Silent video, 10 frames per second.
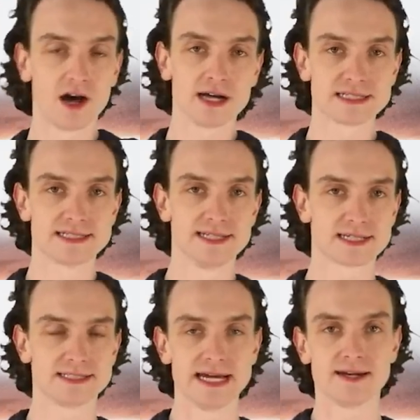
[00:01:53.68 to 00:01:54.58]
August
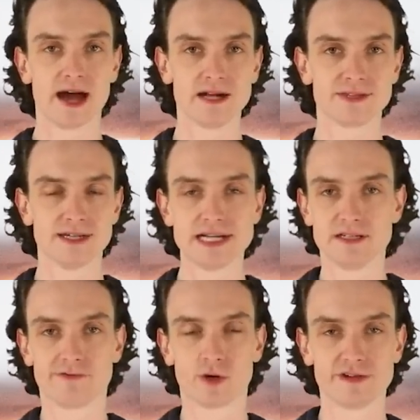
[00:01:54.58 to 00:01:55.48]
6th and 9th,
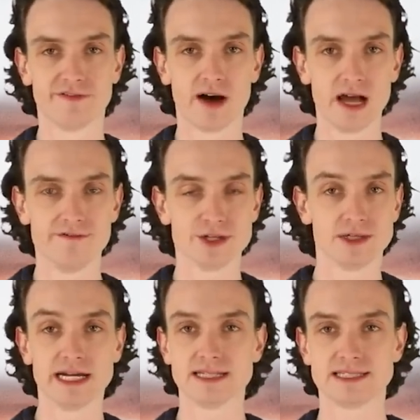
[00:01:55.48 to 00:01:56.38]
1945, the
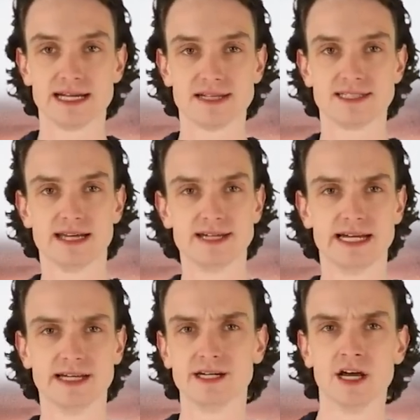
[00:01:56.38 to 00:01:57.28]
United States
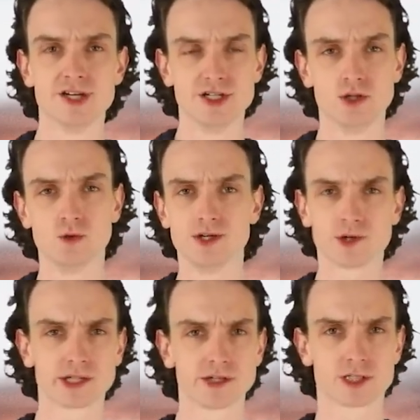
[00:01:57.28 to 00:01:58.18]
detonated two
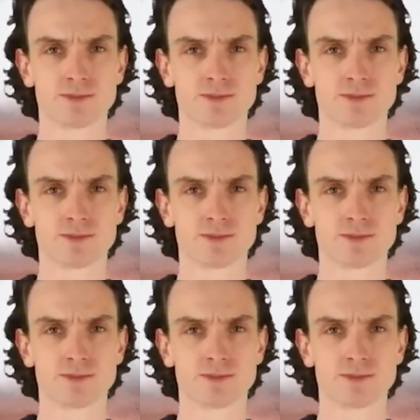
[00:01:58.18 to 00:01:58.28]
nuclear